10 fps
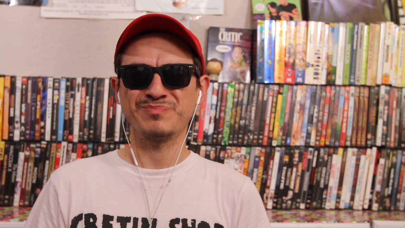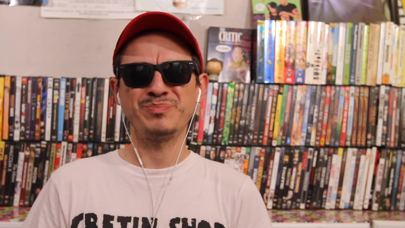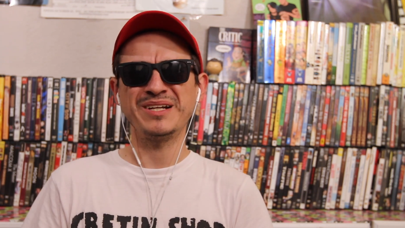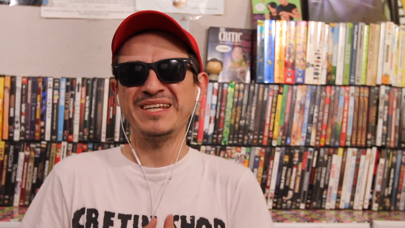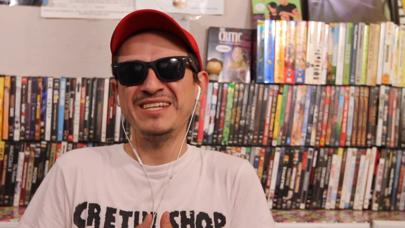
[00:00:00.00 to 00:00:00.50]

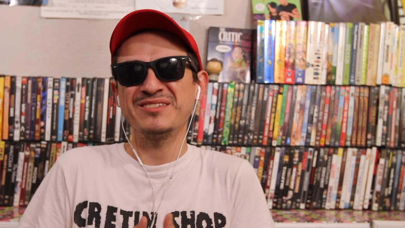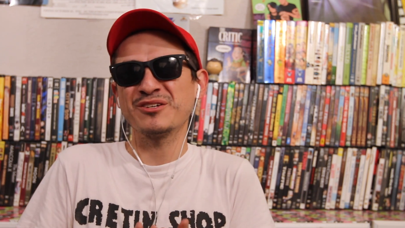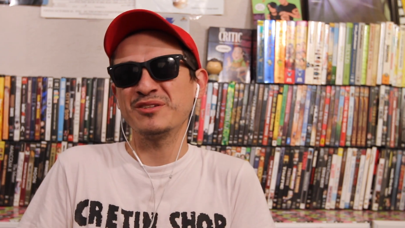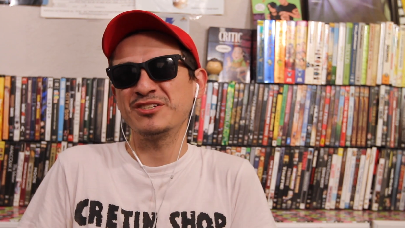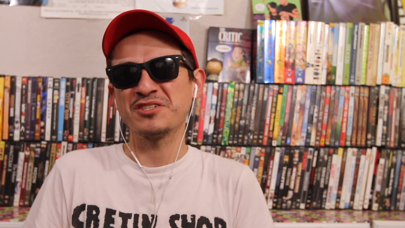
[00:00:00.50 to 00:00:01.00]
But he's
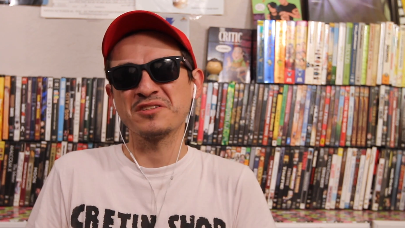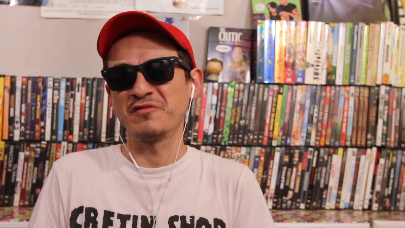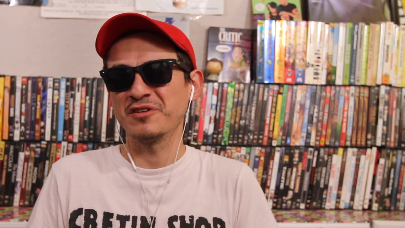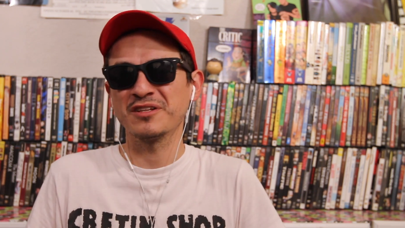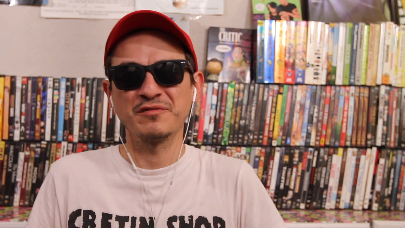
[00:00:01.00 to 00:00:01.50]
literally just a
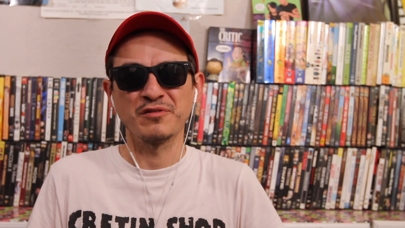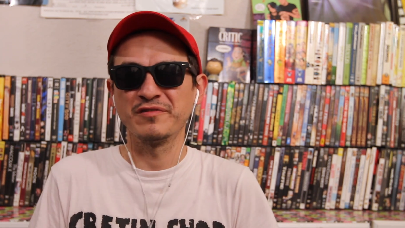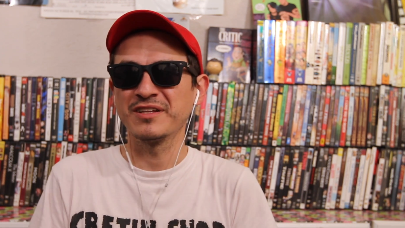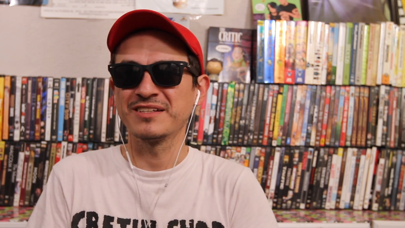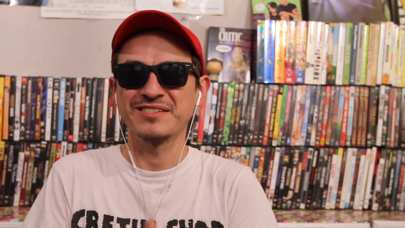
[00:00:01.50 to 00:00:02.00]
villain for
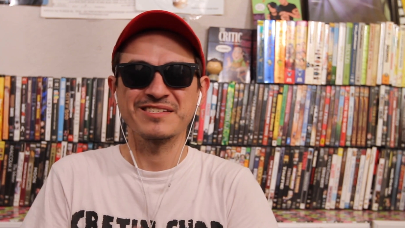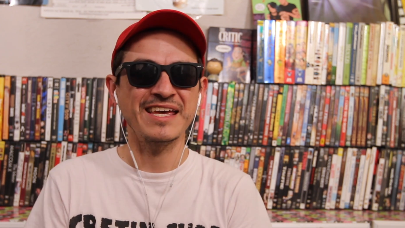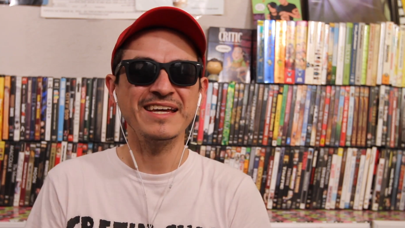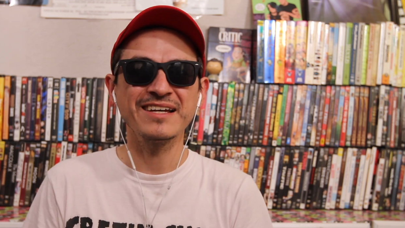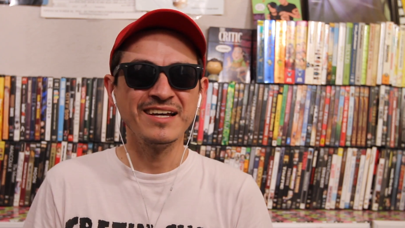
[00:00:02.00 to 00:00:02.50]
villain's
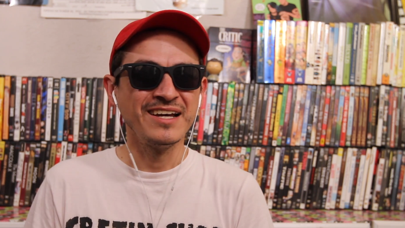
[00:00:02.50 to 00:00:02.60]
sake.